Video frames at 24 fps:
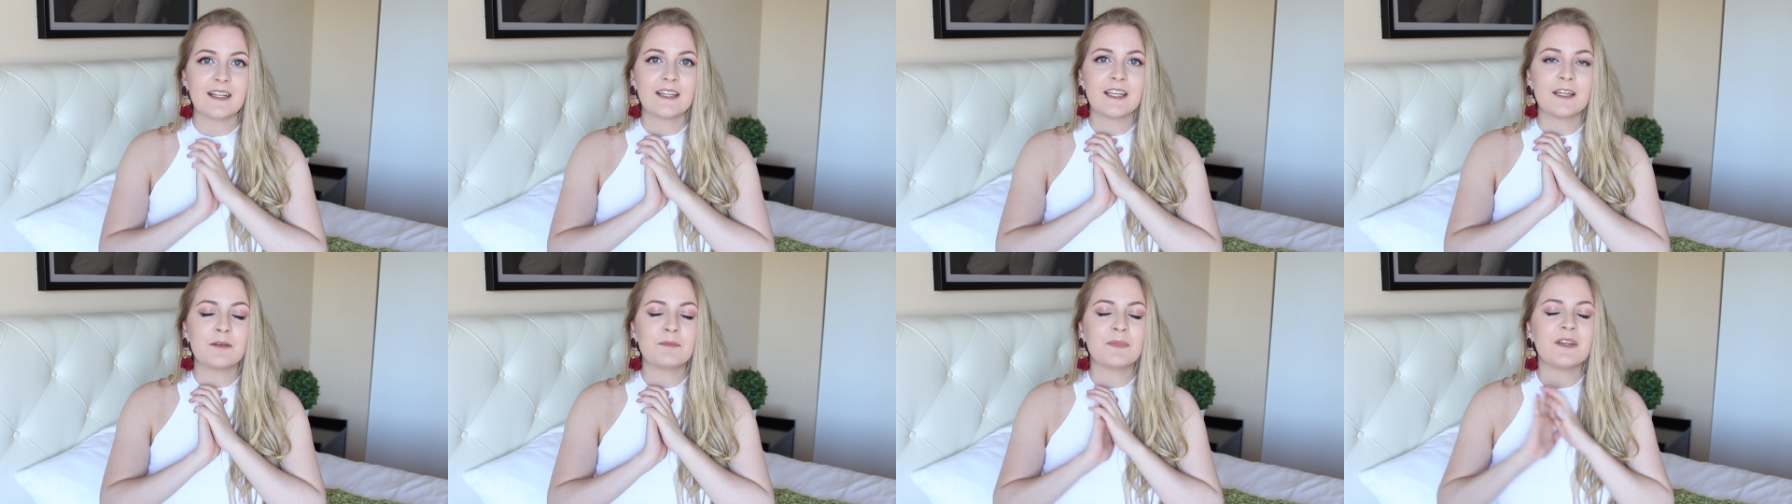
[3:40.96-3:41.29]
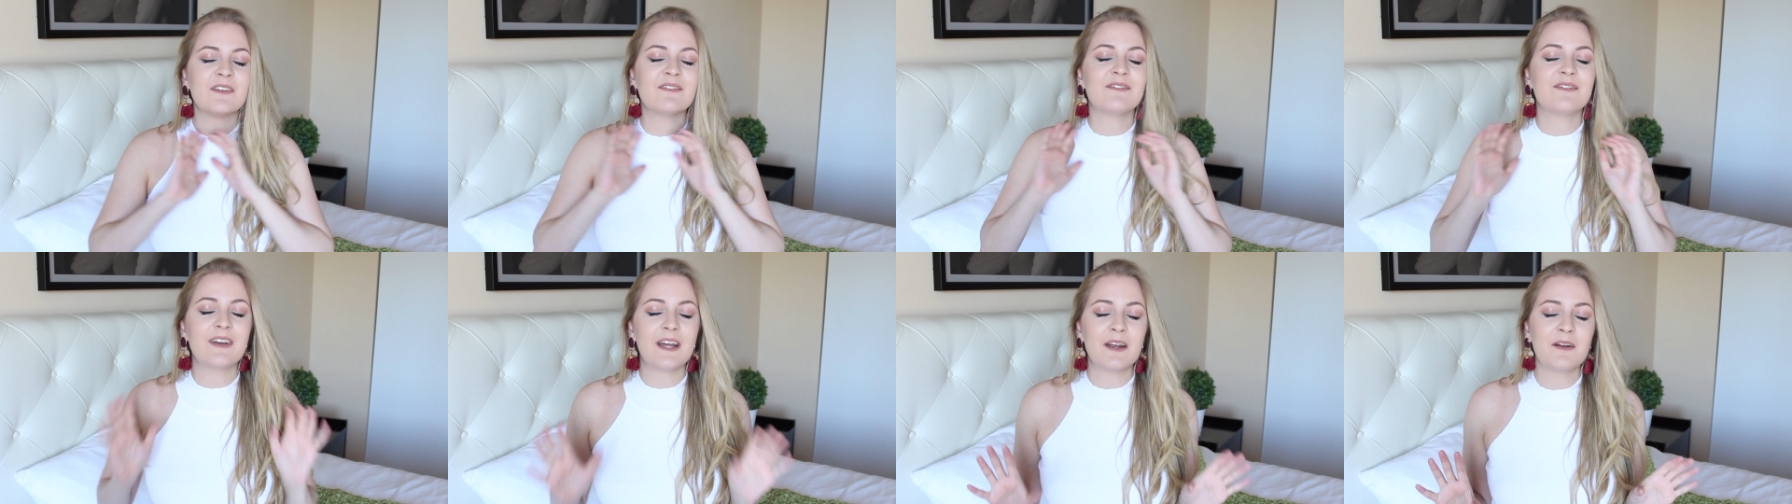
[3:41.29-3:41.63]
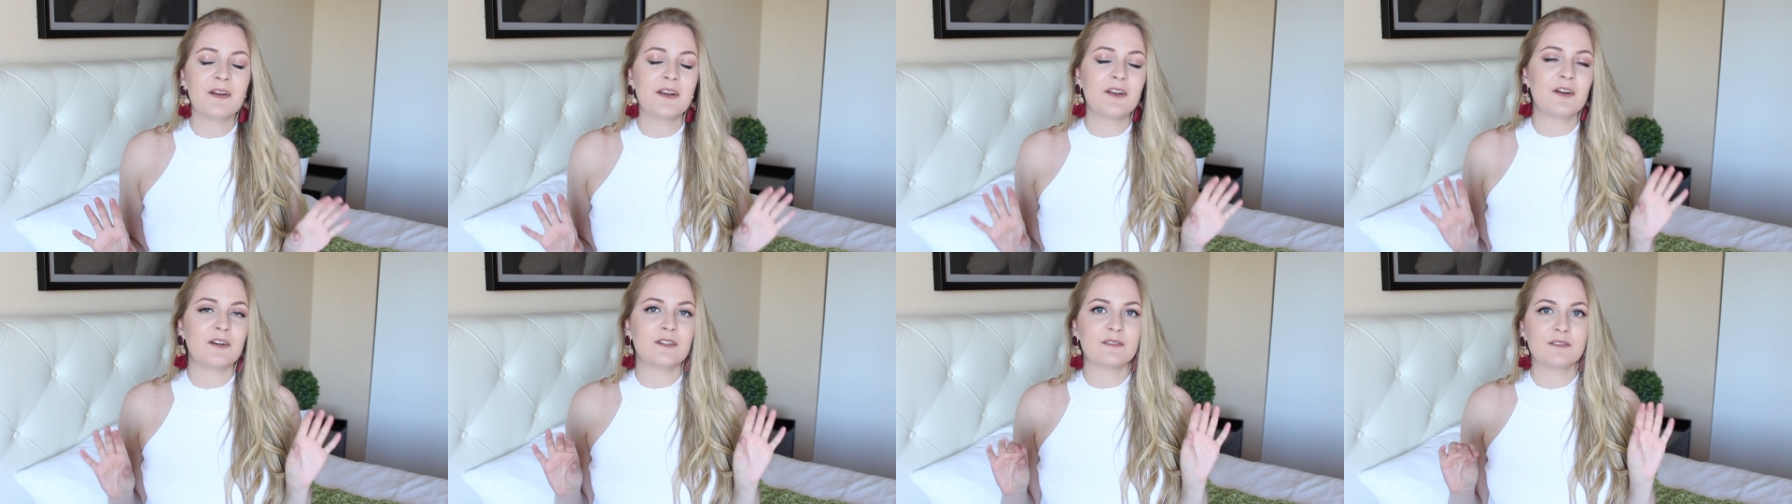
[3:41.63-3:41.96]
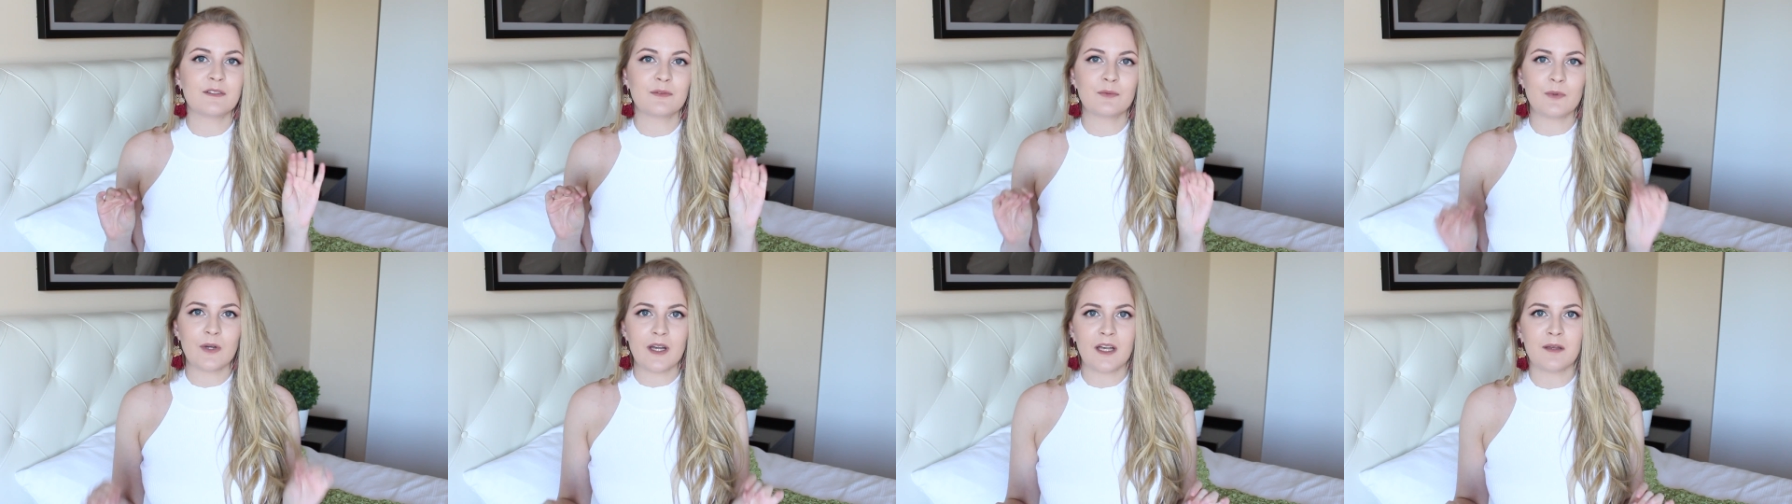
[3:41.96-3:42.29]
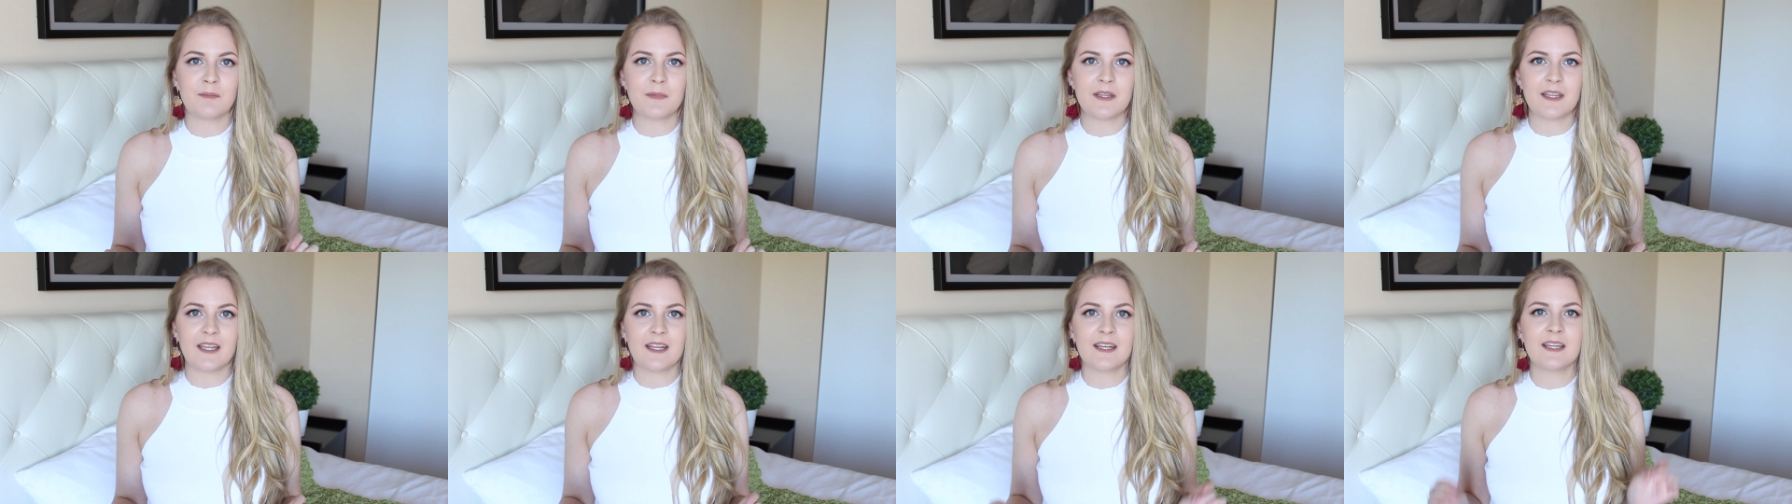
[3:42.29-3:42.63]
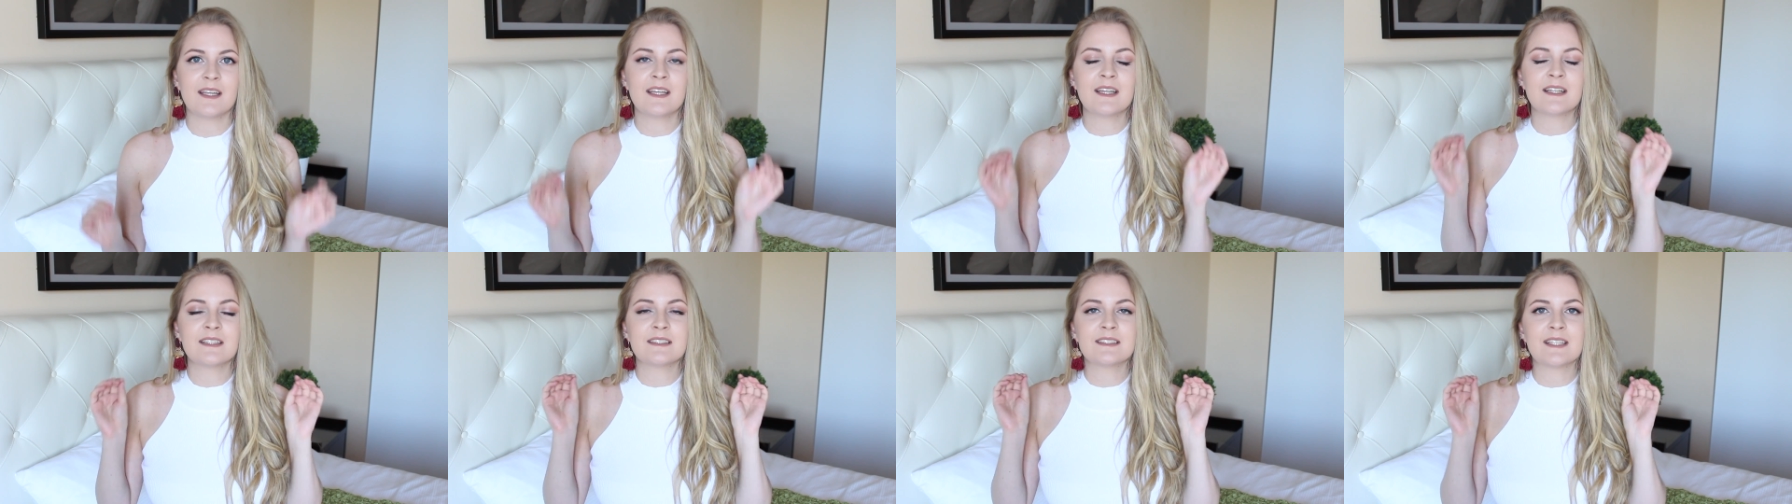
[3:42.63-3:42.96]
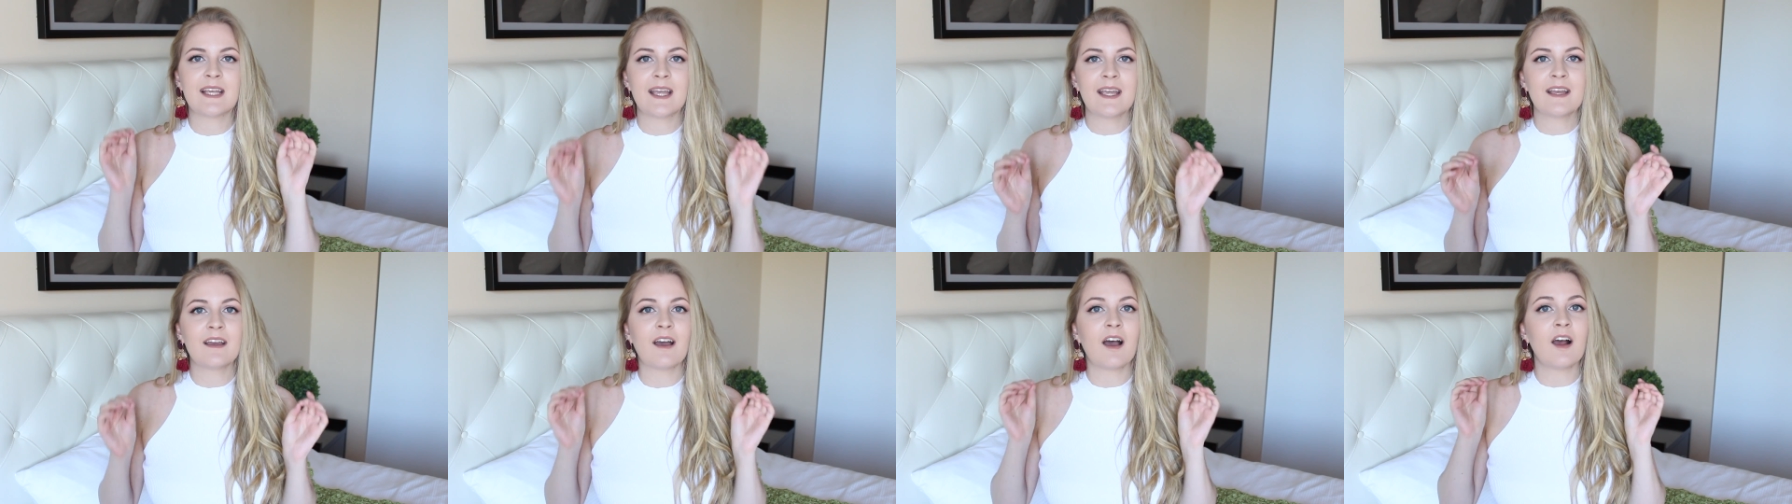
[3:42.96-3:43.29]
it can be very overwhelming and it can take